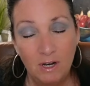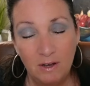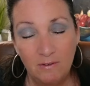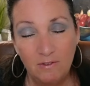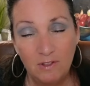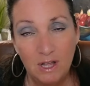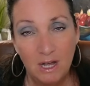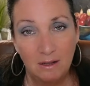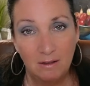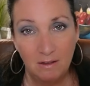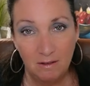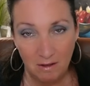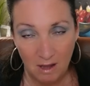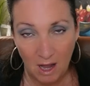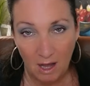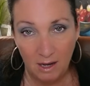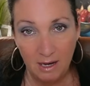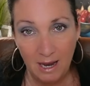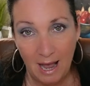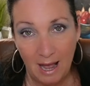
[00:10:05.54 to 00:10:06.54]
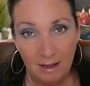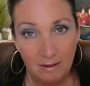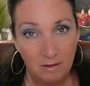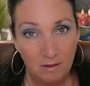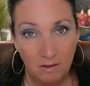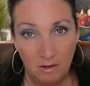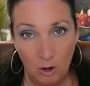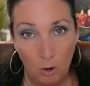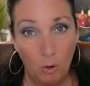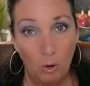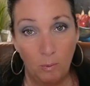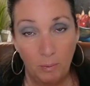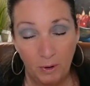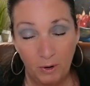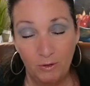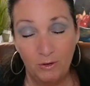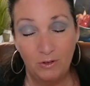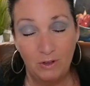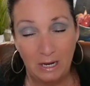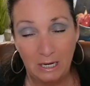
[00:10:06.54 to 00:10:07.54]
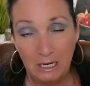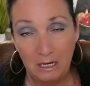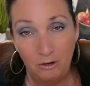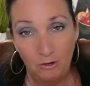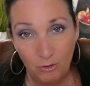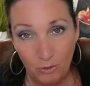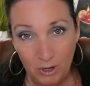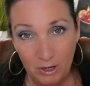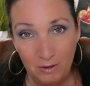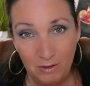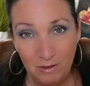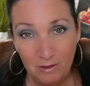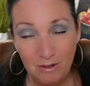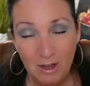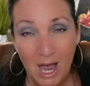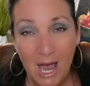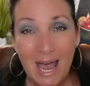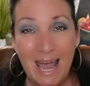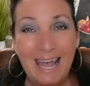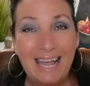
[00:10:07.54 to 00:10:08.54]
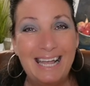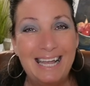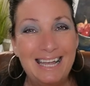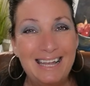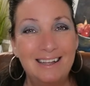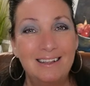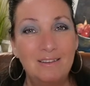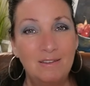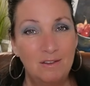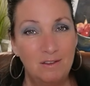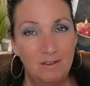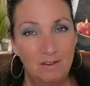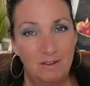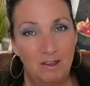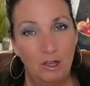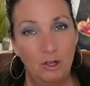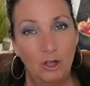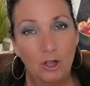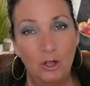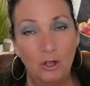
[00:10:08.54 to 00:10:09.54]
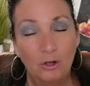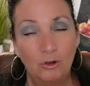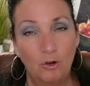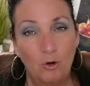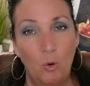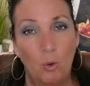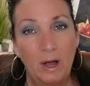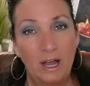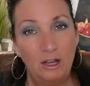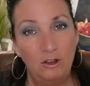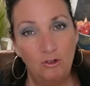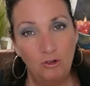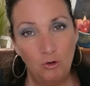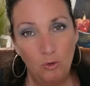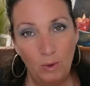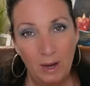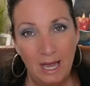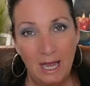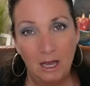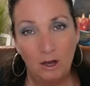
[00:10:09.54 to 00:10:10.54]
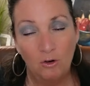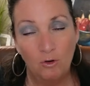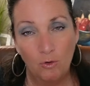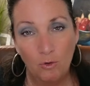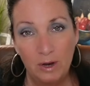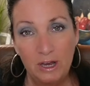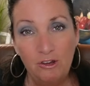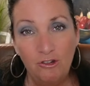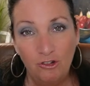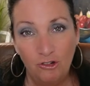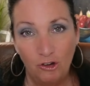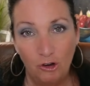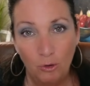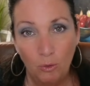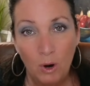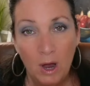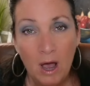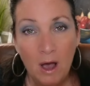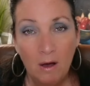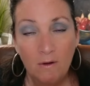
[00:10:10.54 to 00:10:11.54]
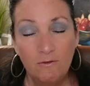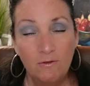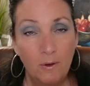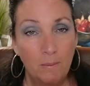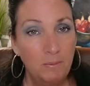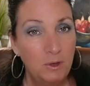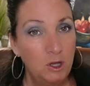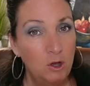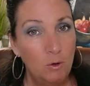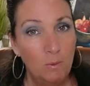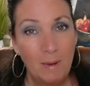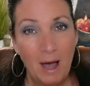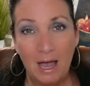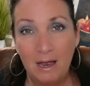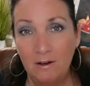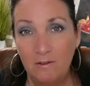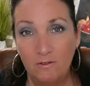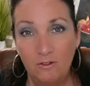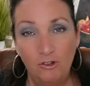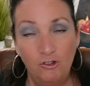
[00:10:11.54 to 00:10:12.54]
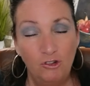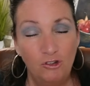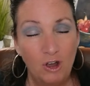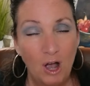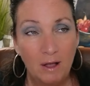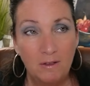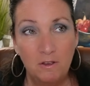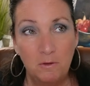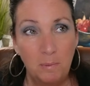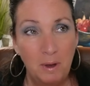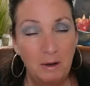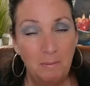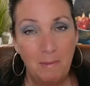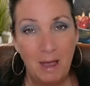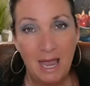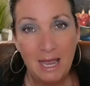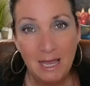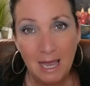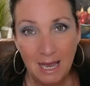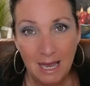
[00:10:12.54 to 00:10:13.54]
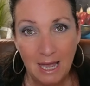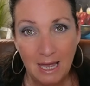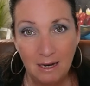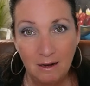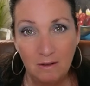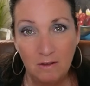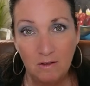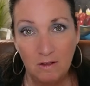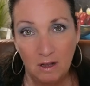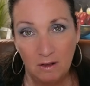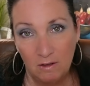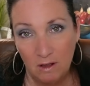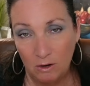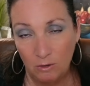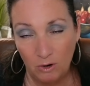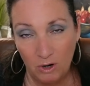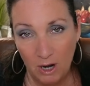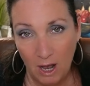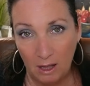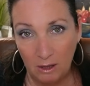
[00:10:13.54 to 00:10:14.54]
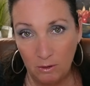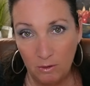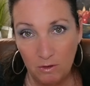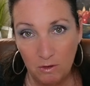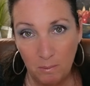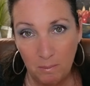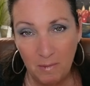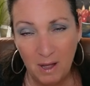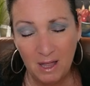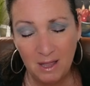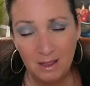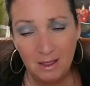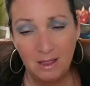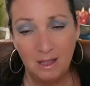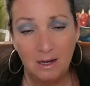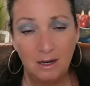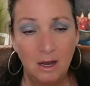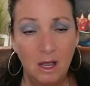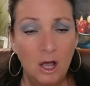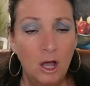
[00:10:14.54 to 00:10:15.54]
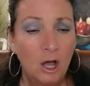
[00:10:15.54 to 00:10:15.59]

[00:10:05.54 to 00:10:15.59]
if that's done at 0% interest, it's still going to increase you. You might have just been making it at $600 a month and